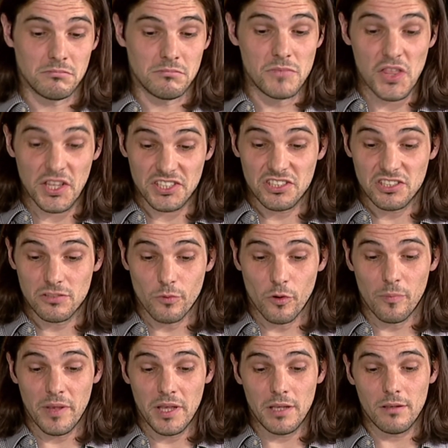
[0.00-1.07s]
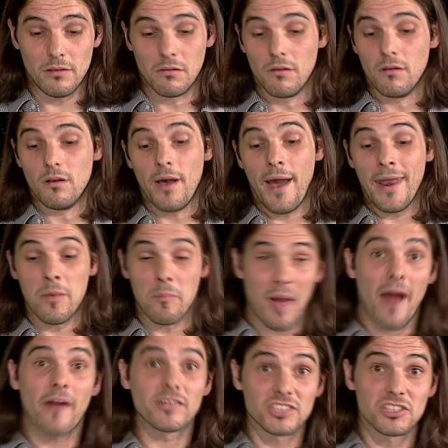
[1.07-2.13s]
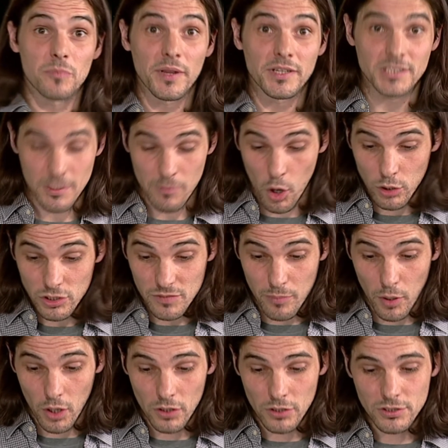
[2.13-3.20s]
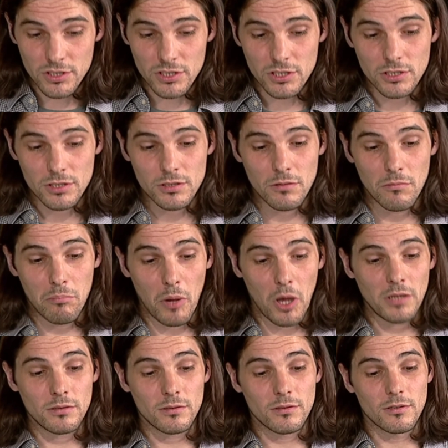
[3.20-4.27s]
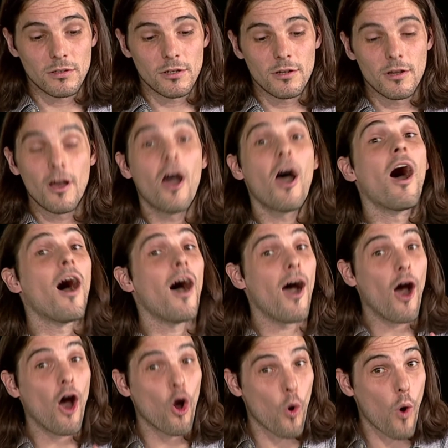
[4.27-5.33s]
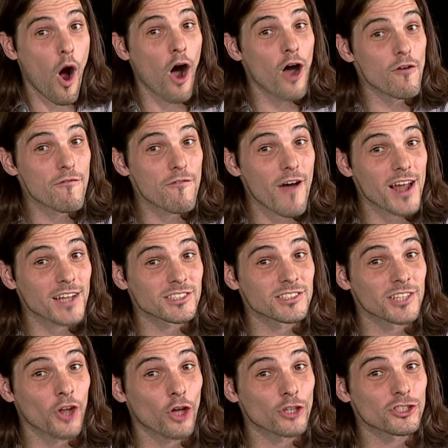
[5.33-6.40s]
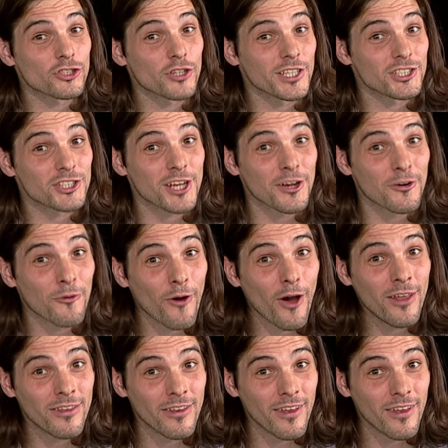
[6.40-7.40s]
This would be an embarrassment to most birds, but oh, how fast an ostrich can run.